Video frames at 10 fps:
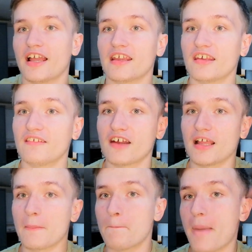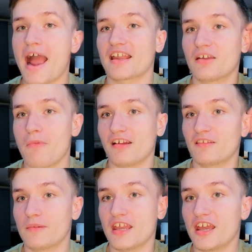Like he started banging right
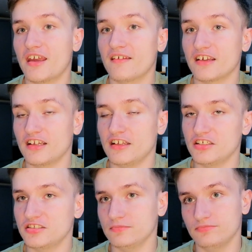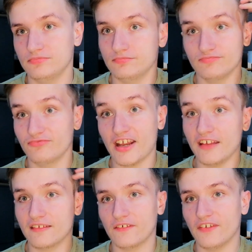into my ears, like the
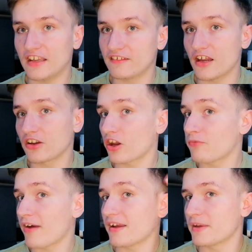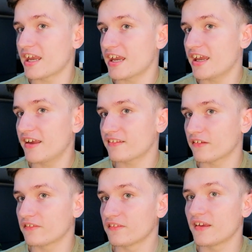razor things like going right in my ears,
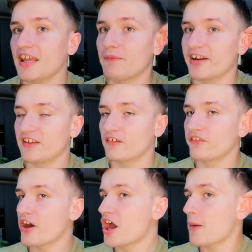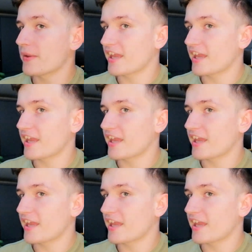and it really sort of hurt my